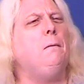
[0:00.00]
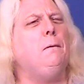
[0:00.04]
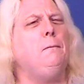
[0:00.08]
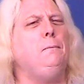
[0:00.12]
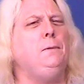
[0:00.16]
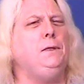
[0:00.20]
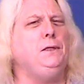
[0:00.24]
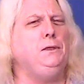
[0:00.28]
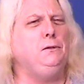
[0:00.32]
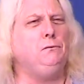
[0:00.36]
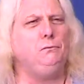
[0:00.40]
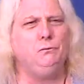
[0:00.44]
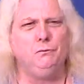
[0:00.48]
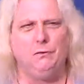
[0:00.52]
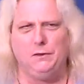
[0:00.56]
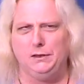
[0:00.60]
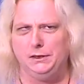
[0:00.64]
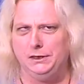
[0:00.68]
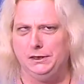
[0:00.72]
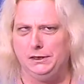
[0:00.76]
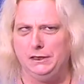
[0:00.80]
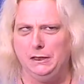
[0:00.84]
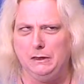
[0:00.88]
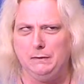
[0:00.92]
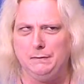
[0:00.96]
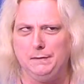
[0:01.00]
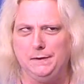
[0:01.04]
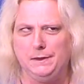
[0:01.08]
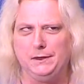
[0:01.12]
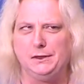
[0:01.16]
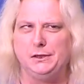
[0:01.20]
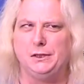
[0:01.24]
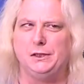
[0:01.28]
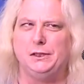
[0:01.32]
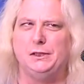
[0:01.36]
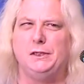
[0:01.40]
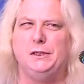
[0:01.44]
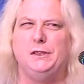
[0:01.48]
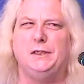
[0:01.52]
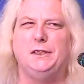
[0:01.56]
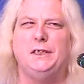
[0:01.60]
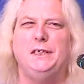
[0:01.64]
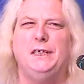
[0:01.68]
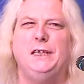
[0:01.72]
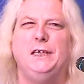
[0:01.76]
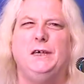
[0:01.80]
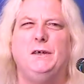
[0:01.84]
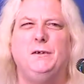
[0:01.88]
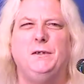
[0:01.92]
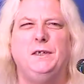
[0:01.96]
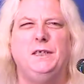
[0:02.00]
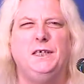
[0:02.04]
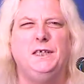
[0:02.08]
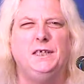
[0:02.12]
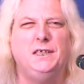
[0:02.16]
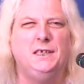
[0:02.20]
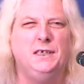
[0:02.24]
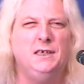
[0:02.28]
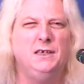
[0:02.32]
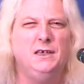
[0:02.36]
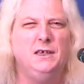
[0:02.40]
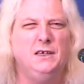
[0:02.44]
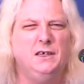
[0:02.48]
I mean, you watch television, you see all these